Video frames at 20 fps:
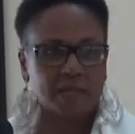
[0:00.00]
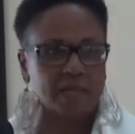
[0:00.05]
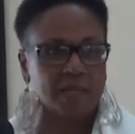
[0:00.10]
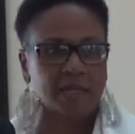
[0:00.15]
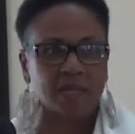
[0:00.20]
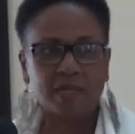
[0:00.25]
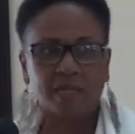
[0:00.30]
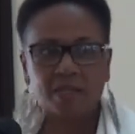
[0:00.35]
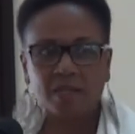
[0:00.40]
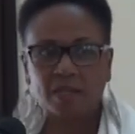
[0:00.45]
I
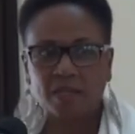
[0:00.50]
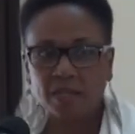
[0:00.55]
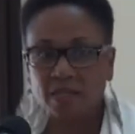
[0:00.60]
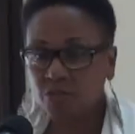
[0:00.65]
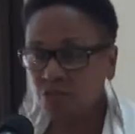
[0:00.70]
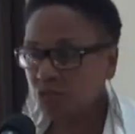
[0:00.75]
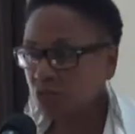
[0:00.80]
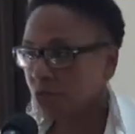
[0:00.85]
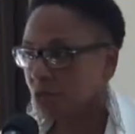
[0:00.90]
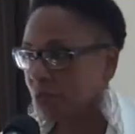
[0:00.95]
got an
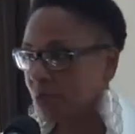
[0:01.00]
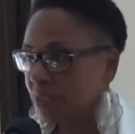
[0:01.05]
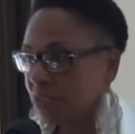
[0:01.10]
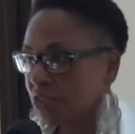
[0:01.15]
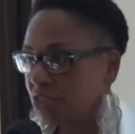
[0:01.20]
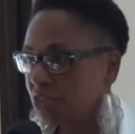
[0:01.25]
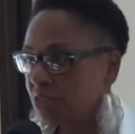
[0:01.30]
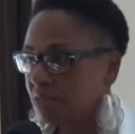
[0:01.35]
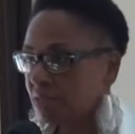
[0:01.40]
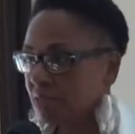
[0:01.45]
extra
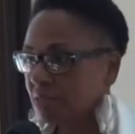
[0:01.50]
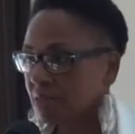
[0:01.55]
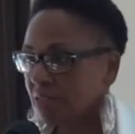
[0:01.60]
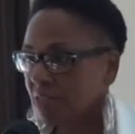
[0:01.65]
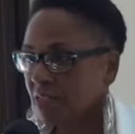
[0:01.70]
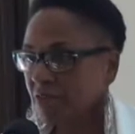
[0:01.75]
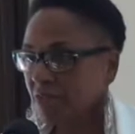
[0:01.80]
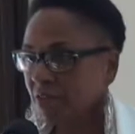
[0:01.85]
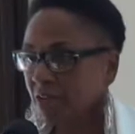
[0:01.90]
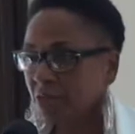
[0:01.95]
question.
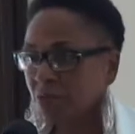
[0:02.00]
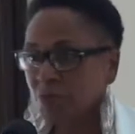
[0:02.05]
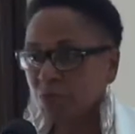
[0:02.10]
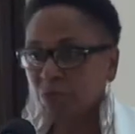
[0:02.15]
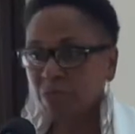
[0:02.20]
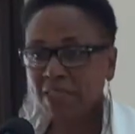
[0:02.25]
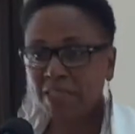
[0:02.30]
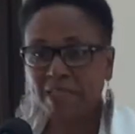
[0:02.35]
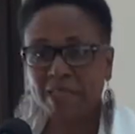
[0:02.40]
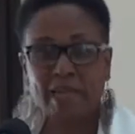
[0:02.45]
If I don't
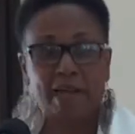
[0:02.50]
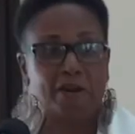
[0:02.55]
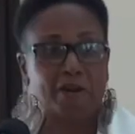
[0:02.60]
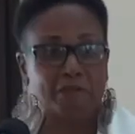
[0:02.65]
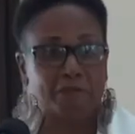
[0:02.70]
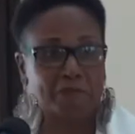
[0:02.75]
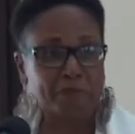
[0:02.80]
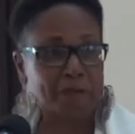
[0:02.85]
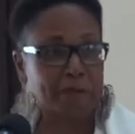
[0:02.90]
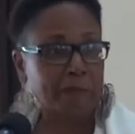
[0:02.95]
read it now,
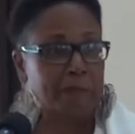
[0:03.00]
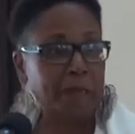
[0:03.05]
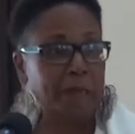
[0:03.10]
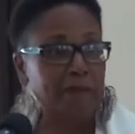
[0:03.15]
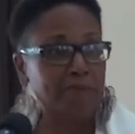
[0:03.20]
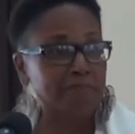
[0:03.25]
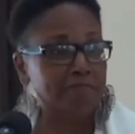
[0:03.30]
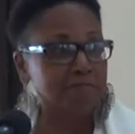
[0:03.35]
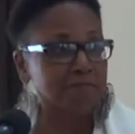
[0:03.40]
I'll forget.